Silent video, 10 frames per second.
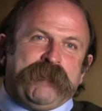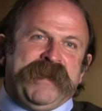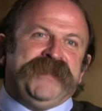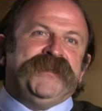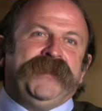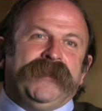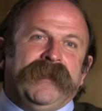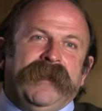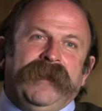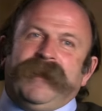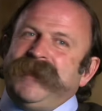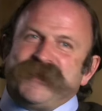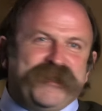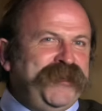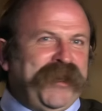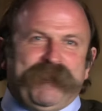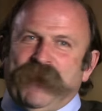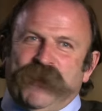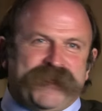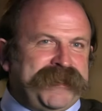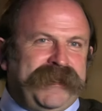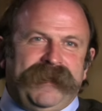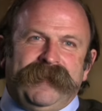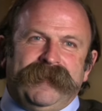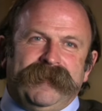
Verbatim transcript: pigeon. That's gotta be worth seeing.